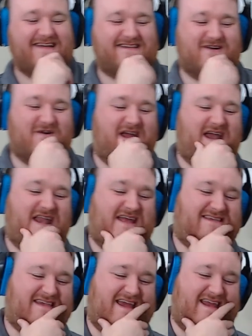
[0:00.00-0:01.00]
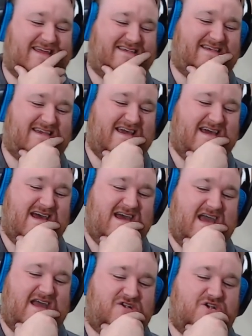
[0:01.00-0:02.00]
So and it's
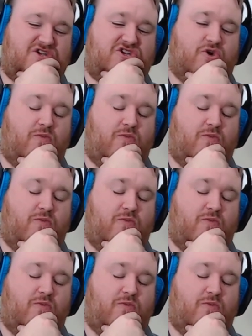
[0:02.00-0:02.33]
just